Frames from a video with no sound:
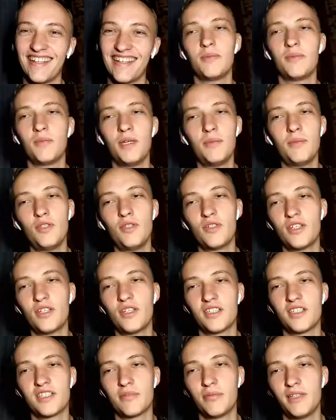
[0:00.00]
maybe you can
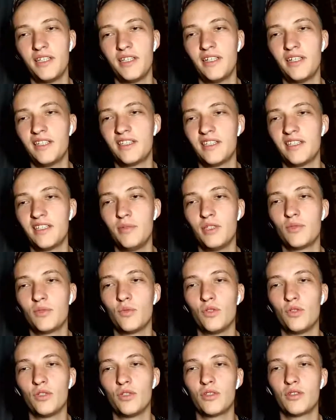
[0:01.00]
explain a little bit
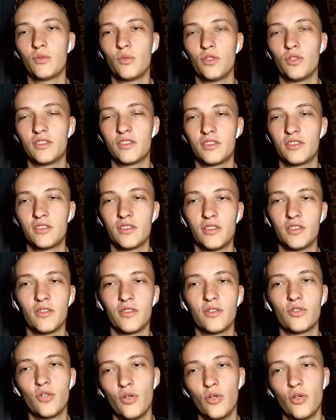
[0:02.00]
what was
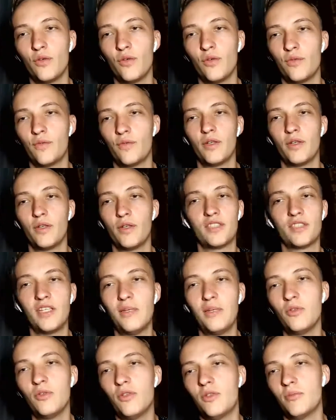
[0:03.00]
the role of
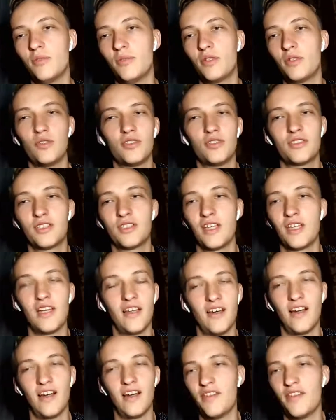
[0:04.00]
Eusebio, because
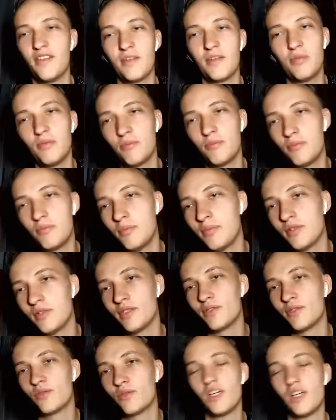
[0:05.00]
I think people
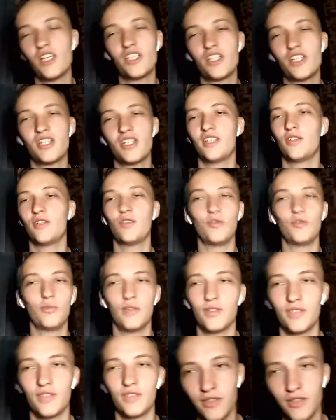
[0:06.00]
in Russia, I don't know about
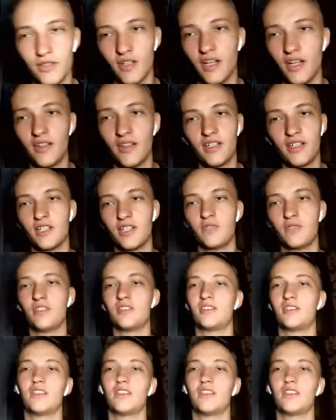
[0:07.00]
other countries,